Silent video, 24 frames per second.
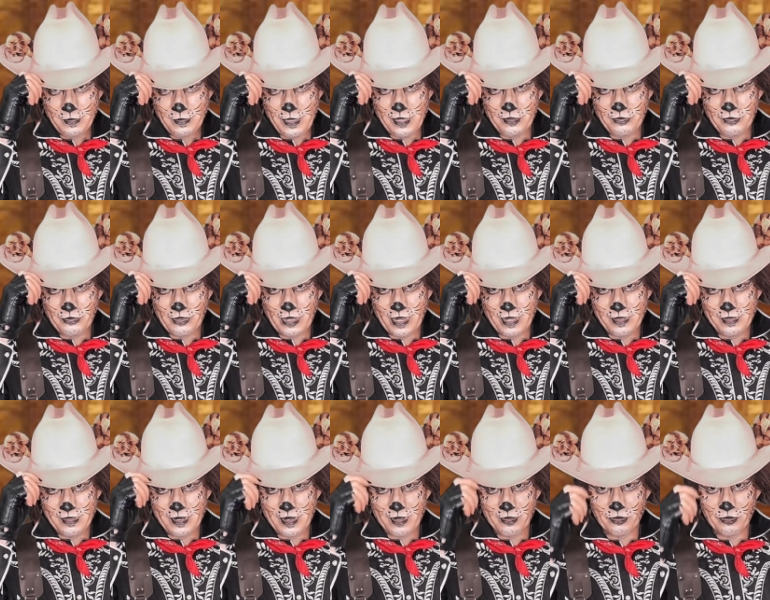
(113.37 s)
they
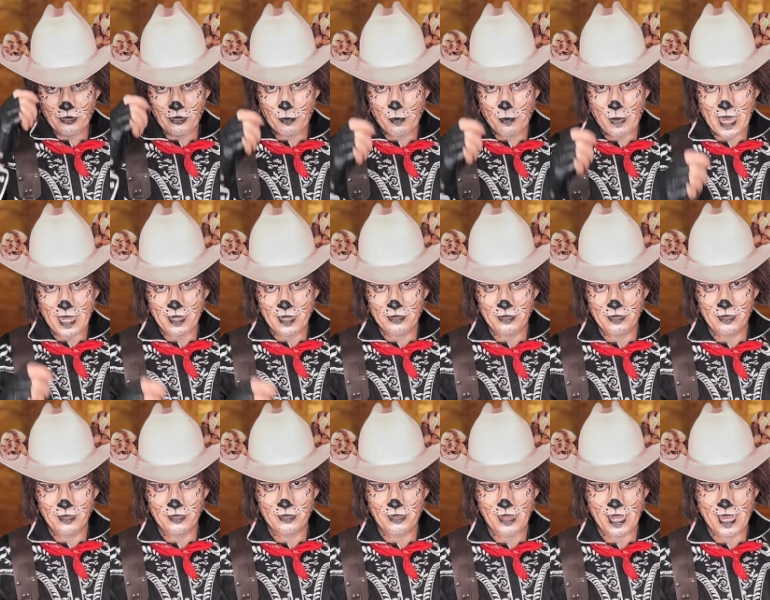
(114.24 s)
say that us
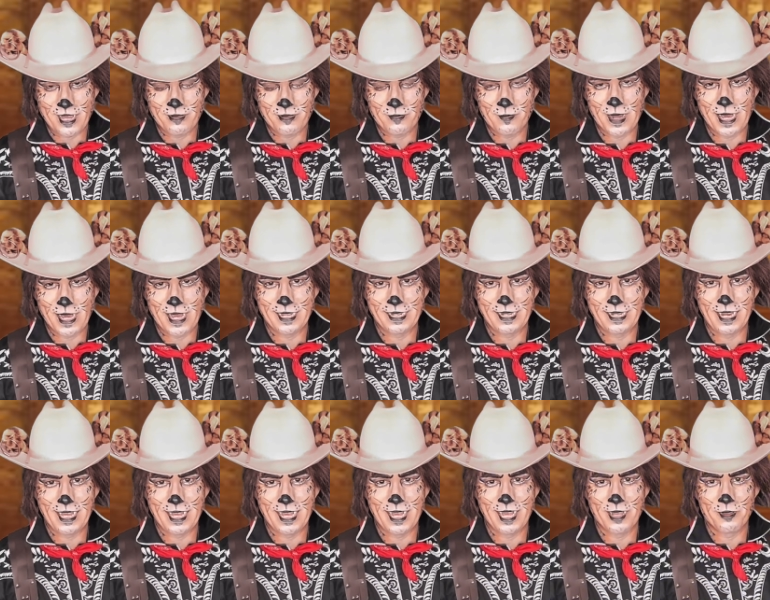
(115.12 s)
tabaxis have nine
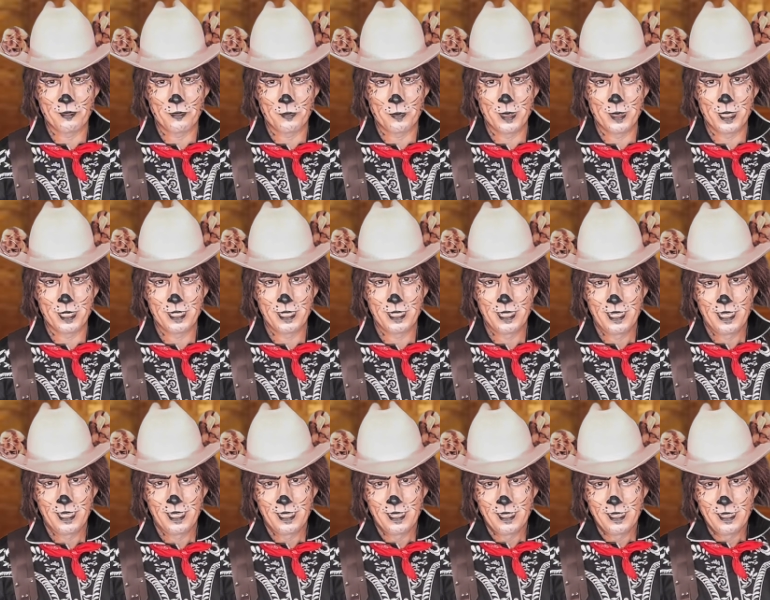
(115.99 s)
lives, but
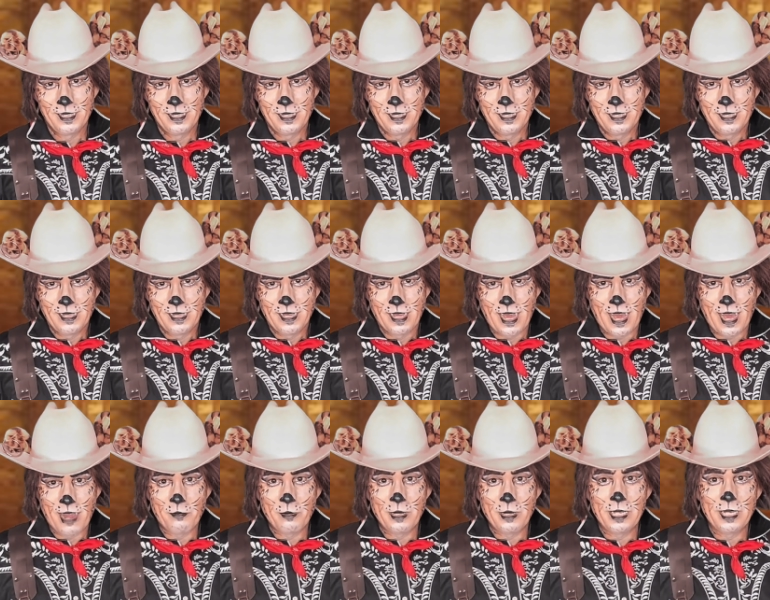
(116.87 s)

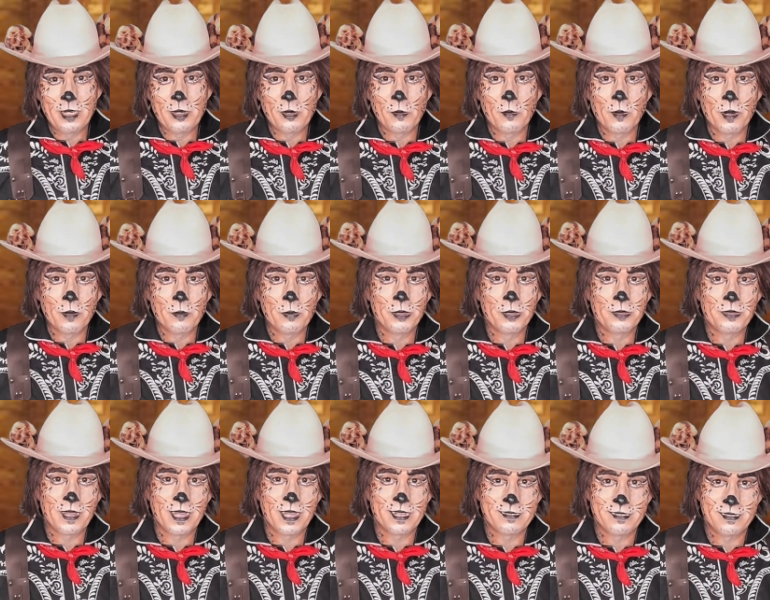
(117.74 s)
I really don't want to
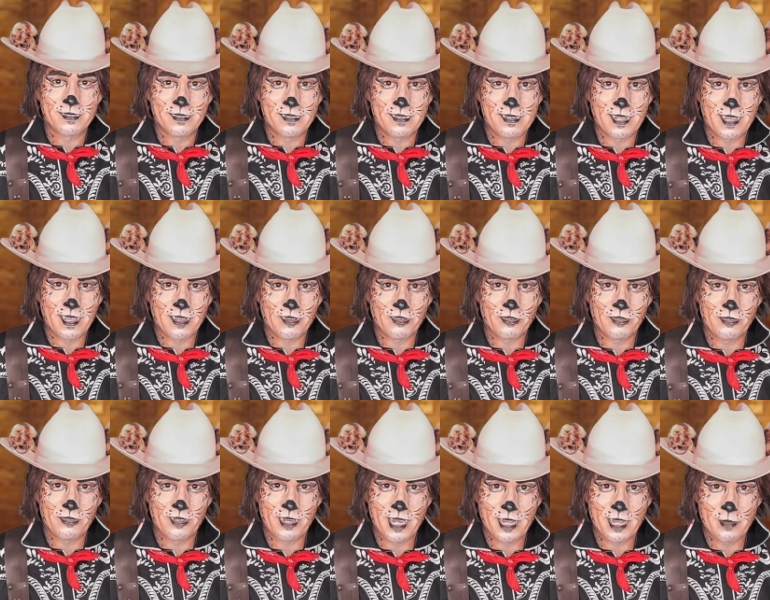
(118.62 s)
put that to the
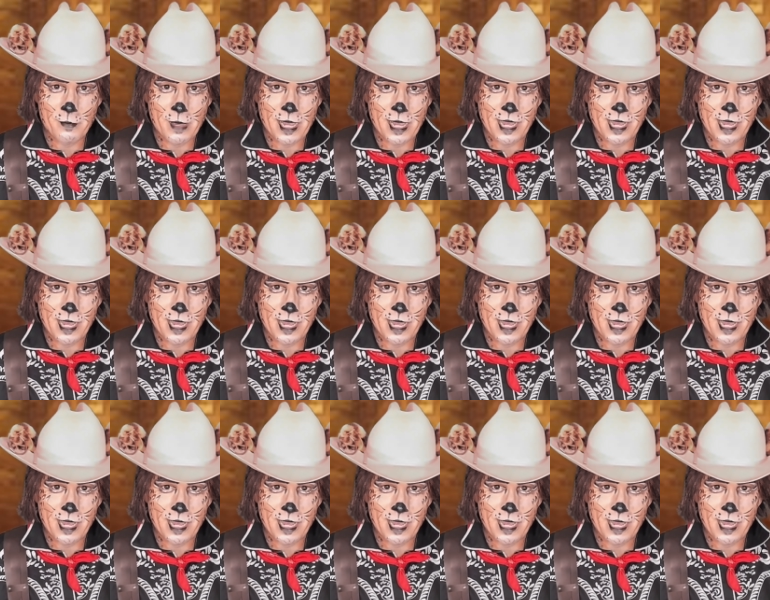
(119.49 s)
test today,